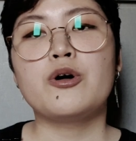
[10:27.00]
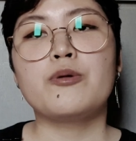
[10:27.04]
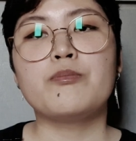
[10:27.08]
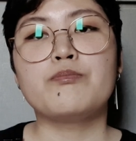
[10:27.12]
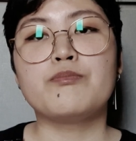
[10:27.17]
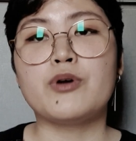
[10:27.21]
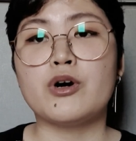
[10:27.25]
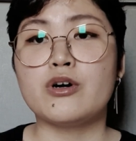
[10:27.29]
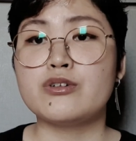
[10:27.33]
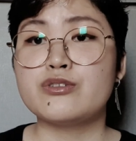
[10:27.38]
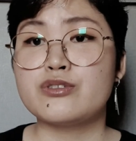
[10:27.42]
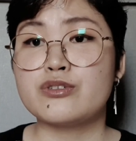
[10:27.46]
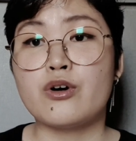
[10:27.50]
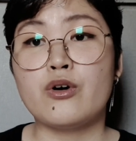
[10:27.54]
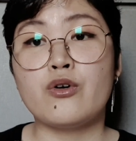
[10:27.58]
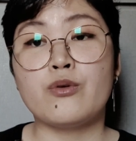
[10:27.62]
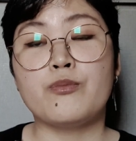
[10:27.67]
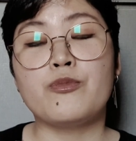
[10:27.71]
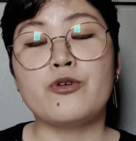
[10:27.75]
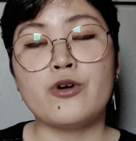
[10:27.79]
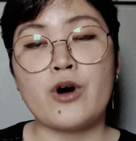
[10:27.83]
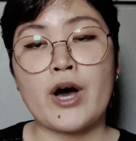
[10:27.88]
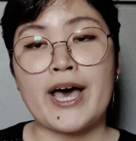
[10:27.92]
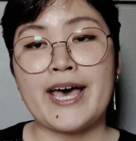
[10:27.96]
Both
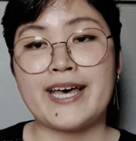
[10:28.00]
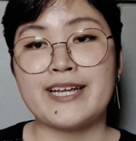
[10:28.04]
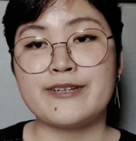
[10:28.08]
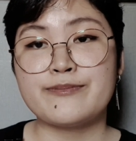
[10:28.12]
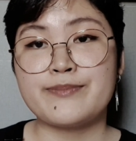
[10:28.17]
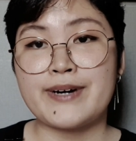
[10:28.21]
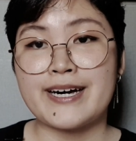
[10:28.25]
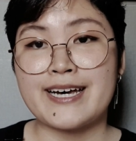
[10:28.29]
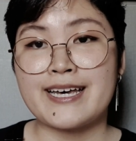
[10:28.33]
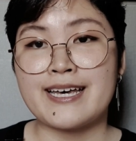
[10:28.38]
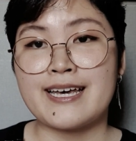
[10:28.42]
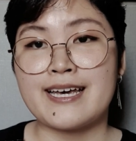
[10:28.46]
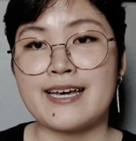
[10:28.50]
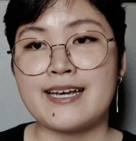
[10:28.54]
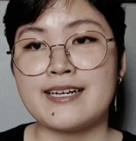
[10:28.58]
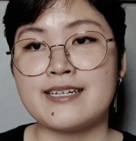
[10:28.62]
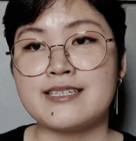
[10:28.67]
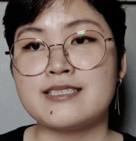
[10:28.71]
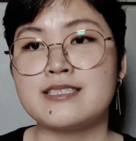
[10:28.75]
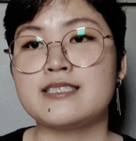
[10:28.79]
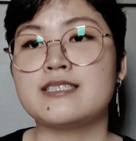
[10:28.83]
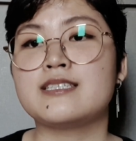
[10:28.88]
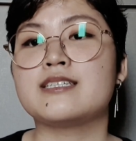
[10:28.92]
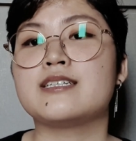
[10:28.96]
go hand by
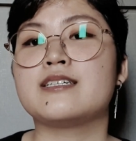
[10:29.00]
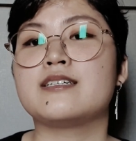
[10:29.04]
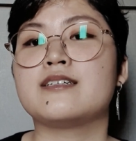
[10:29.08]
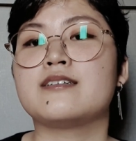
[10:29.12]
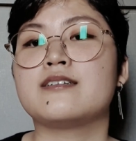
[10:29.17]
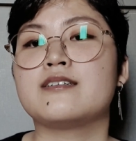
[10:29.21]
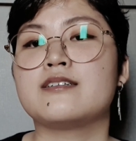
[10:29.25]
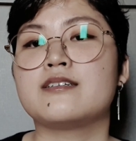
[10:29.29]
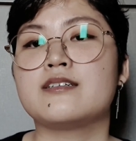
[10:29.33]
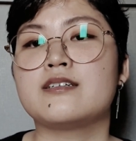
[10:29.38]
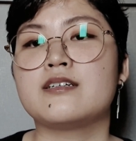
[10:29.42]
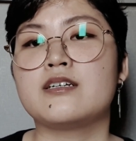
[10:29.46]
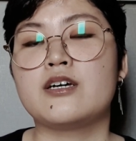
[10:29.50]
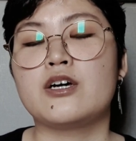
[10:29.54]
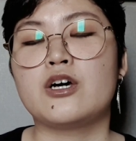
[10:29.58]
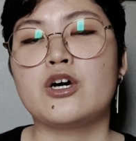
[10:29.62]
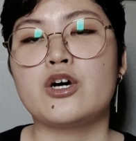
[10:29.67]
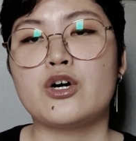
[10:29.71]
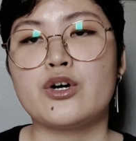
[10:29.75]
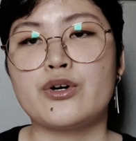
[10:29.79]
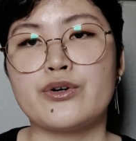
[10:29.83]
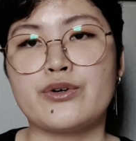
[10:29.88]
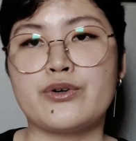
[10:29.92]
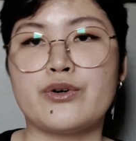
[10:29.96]
hand.
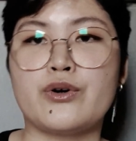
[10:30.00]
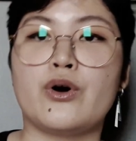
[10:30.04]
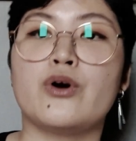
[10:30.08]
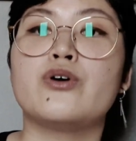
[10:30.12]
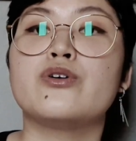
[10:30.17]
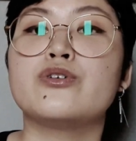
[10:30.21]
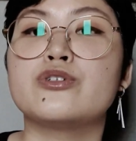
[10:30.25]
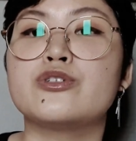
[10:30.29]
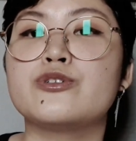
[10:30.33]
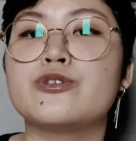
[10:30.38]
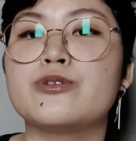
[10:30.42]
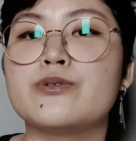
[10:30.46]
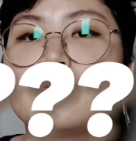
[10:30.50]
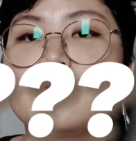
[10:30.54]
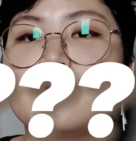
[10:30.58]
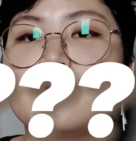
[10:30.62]
Goes.